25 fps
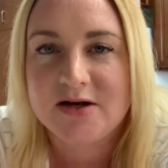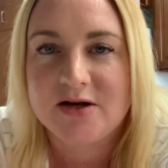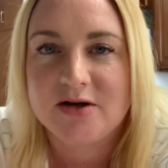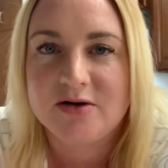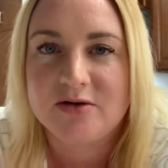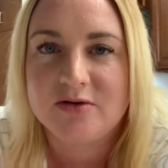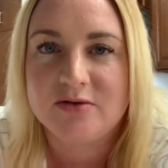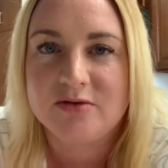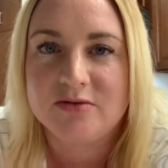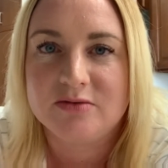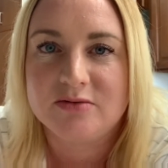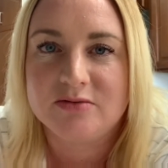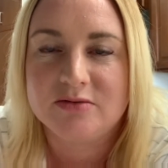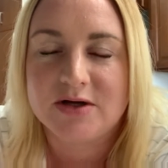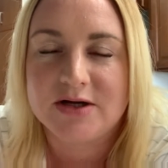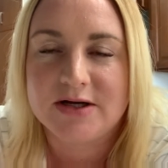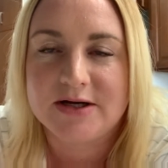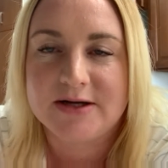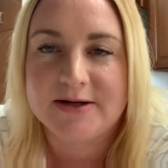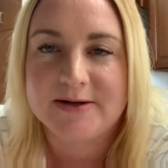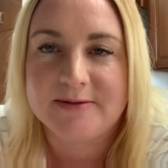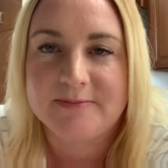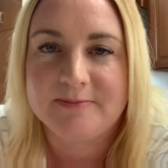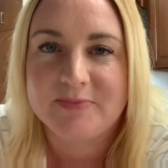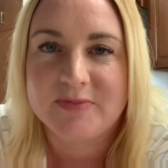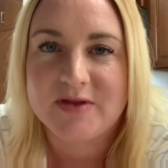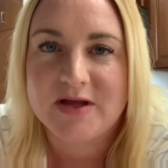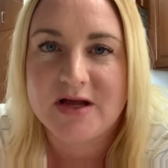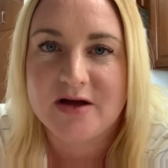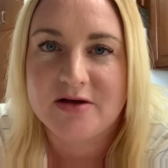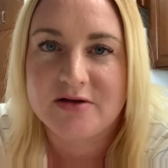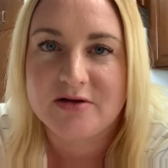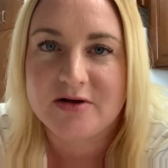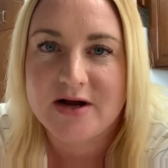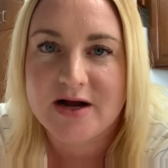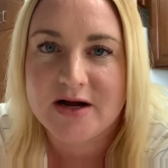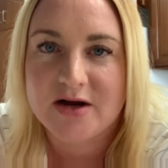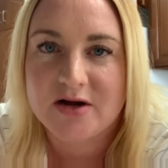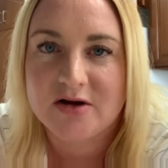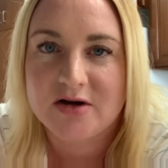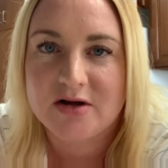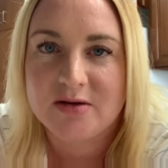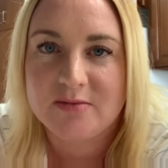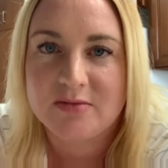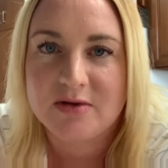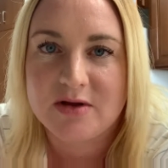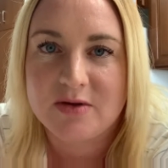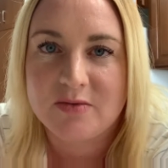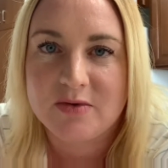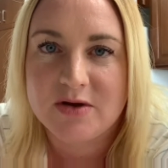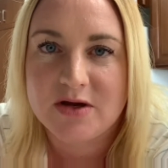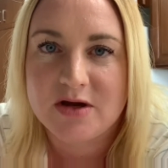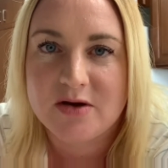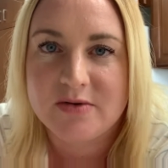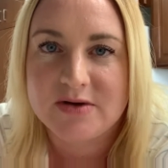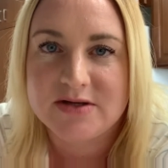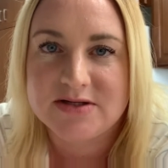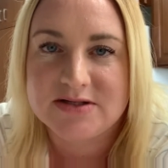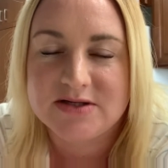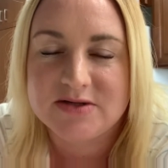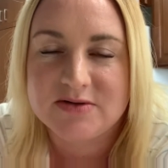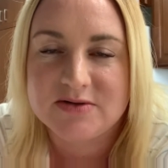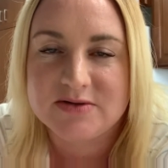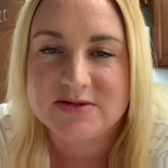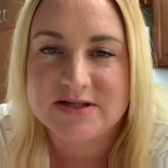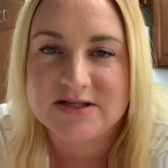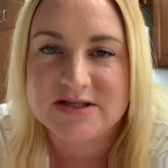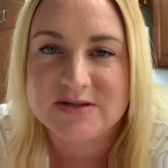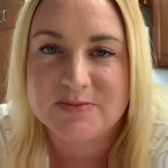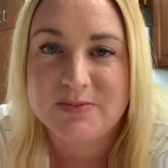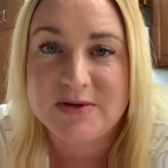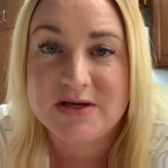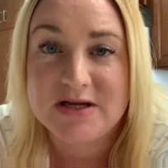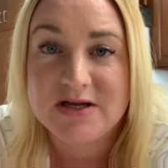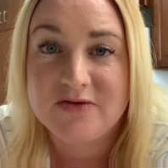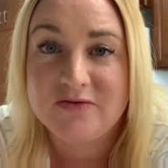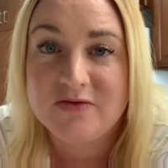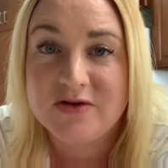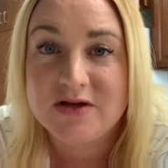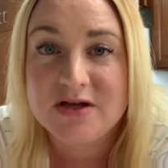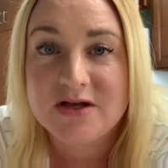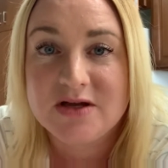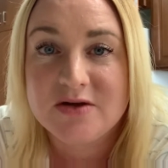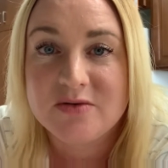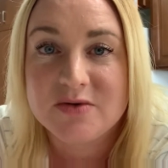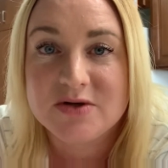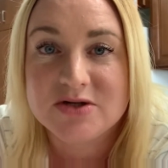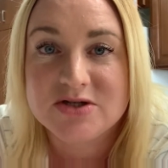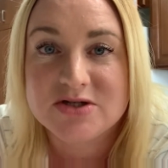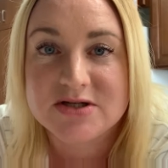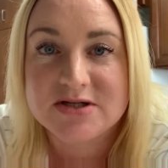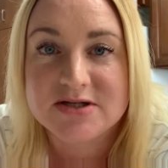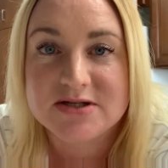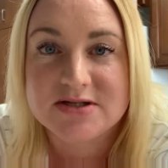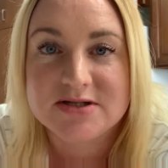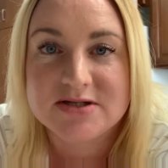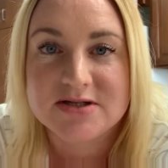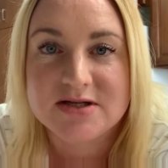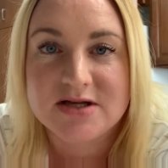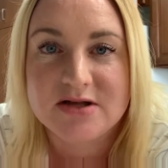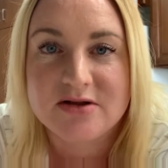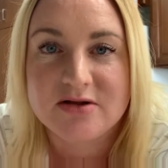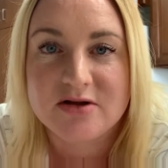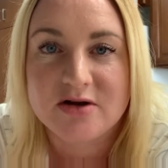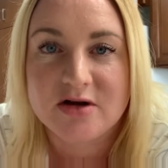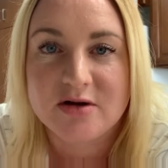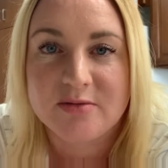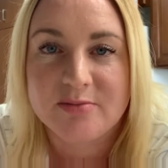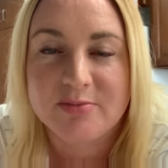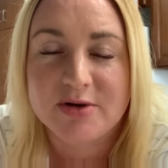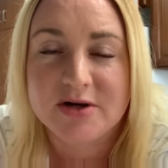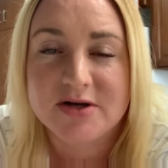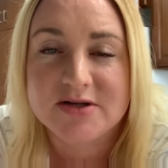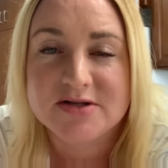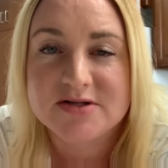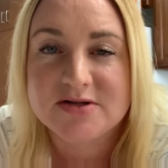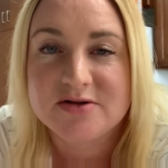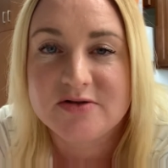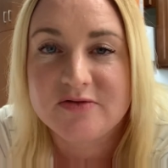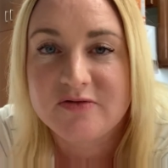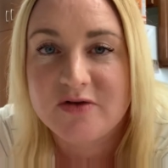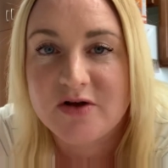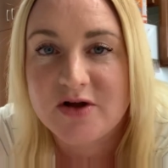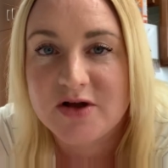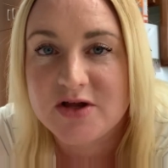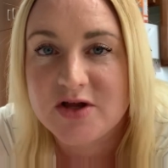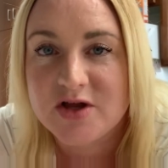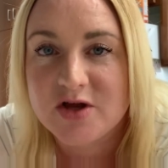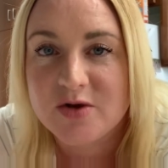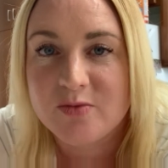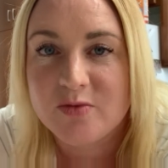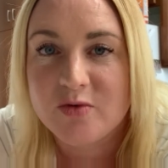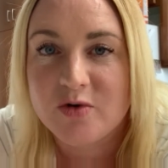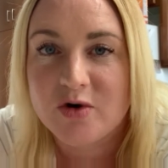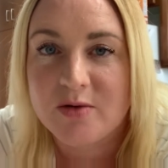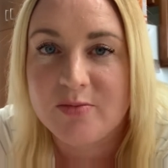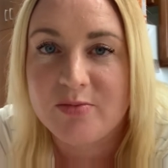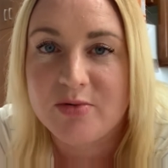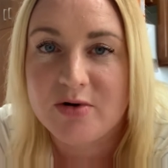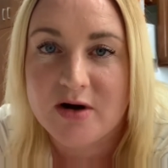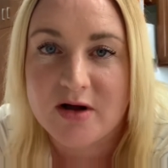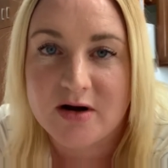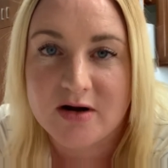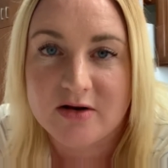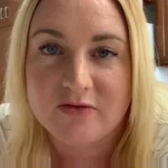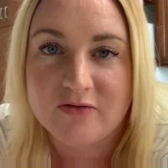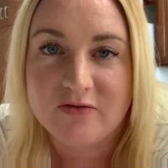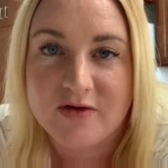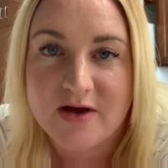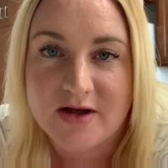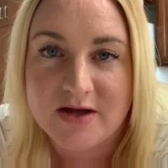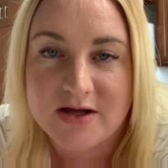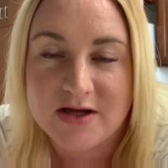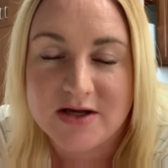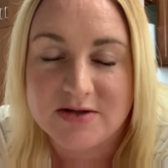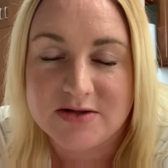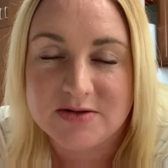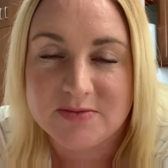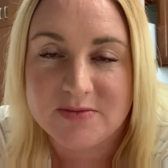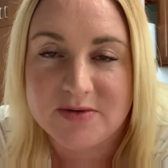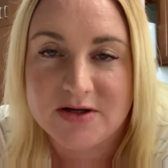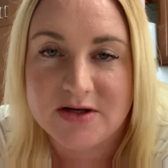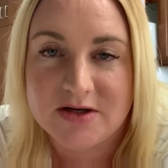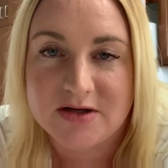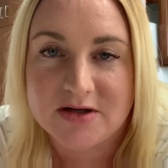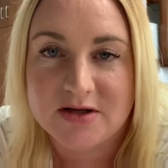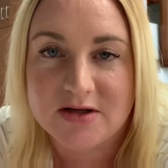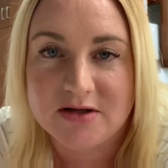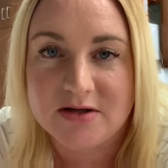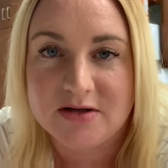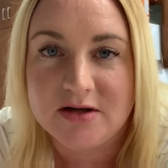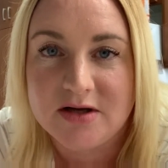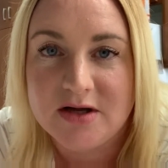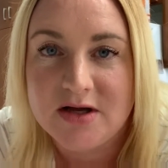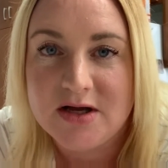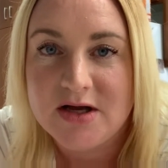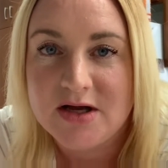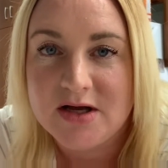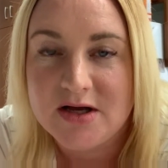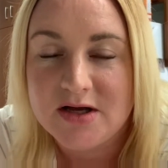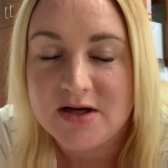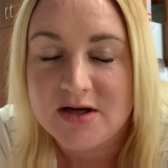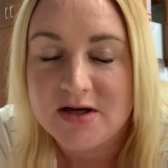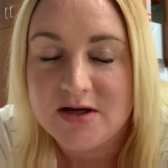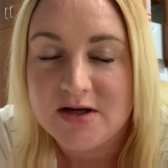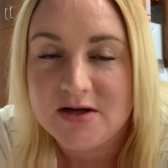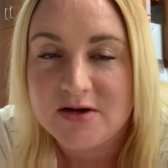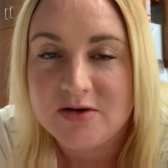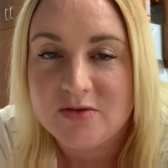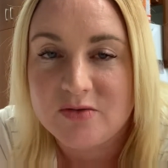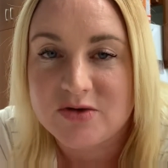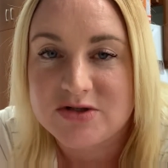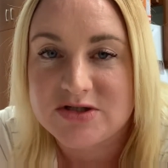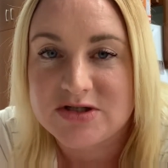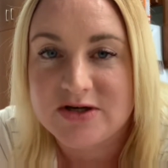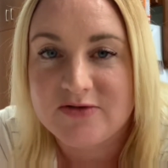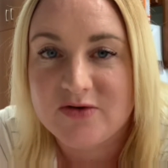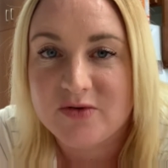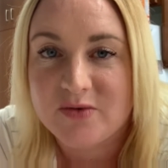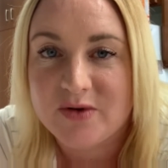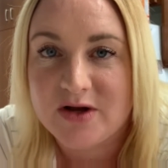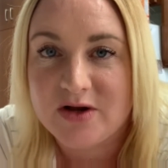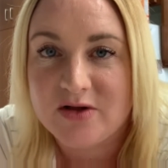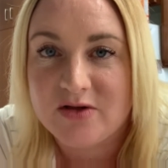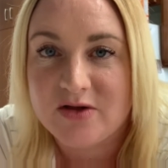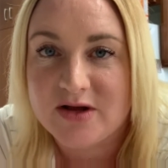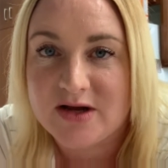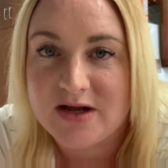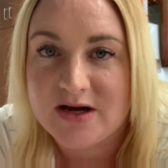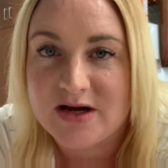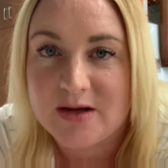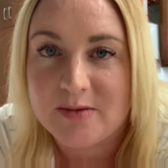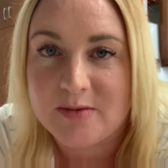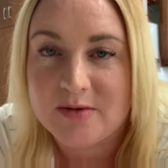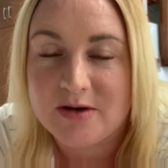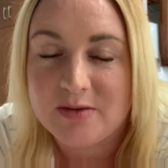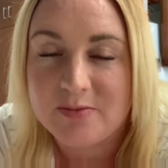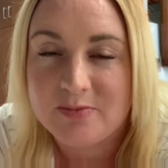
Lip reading: The other acronym that we always use is PV, which is either personal volume or product value, depending on whichever way you're looking at it.